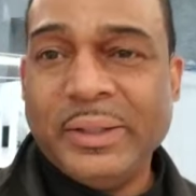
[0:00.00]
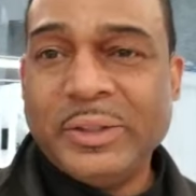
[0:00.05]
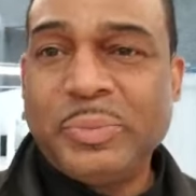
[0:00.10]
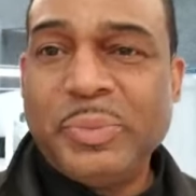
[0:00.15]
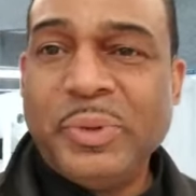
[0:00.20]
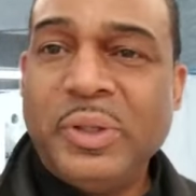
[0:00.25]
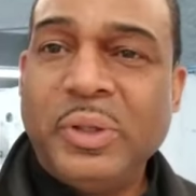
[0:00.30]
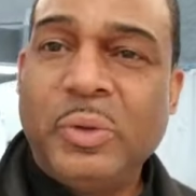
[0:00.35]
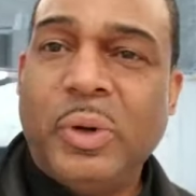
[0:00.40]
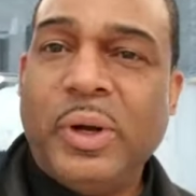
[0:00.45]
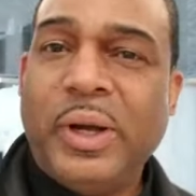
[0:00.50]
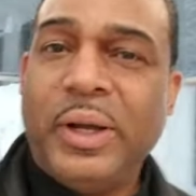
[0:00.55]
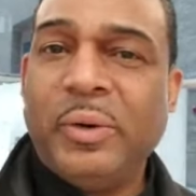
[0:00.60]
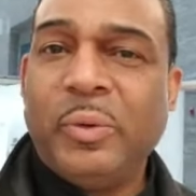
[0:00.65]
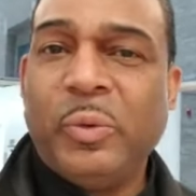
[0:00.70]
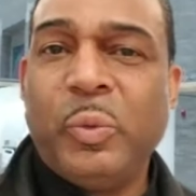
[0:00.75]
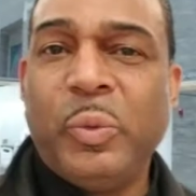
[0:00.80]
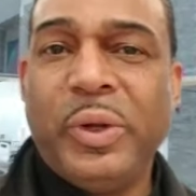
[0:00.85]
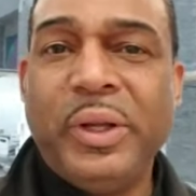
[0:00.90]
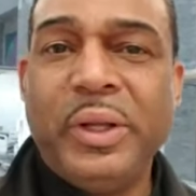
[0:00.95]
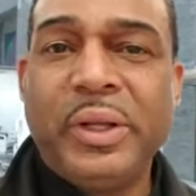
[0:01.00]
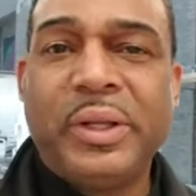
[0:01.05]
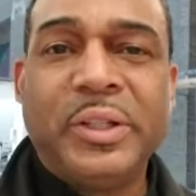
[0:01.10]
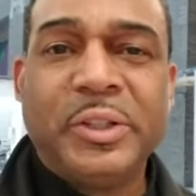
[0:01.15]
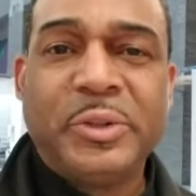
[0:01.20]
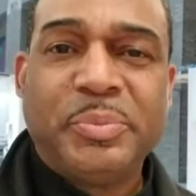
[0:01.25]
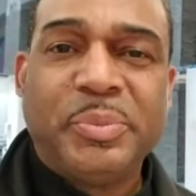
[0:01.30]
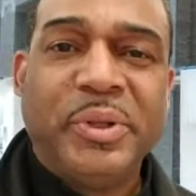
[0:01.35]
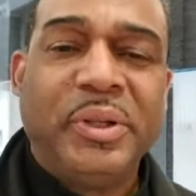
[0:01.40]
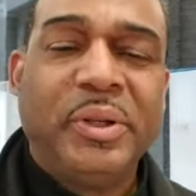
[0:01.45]
it's been quite a week,
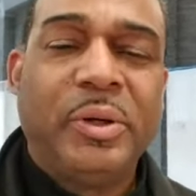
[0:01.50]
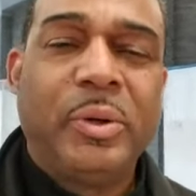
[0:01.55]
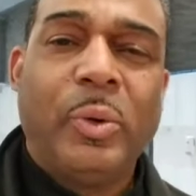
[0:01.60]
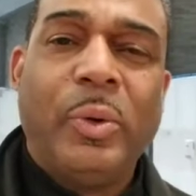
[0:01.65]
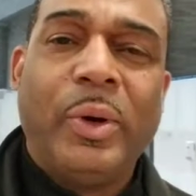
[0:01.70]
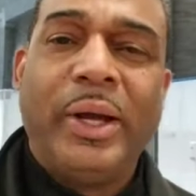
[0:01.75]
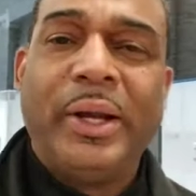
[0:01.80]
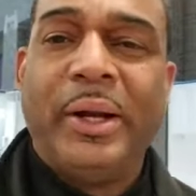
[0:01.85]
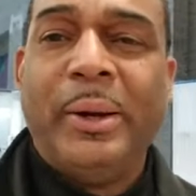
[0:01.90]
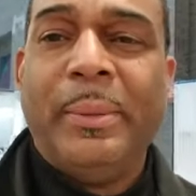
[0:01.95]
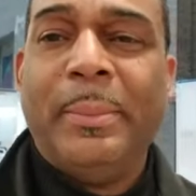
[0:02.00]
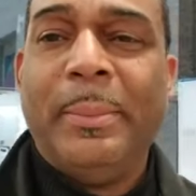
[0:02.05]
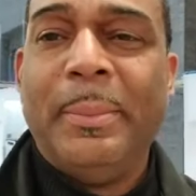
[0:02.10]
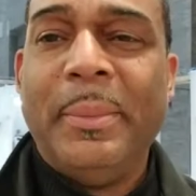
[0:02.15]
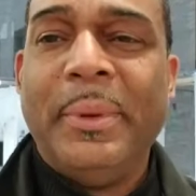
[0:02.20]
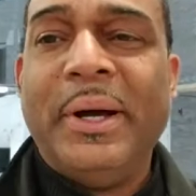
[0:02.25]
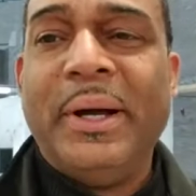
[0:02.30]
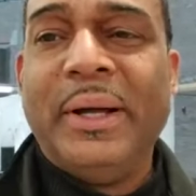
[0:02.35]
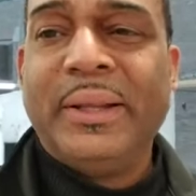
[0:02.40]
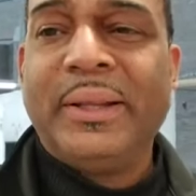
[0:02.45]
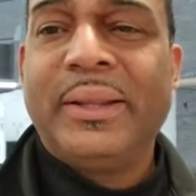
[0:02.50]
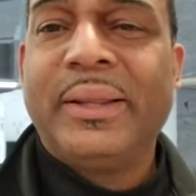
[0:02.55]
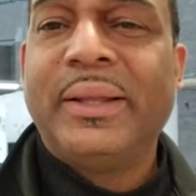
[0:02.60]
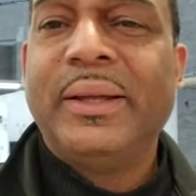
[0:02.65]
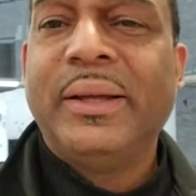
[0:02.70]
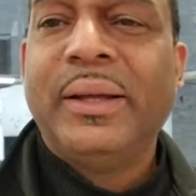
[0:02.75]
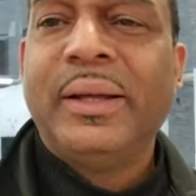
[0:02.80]
it's been quite a month.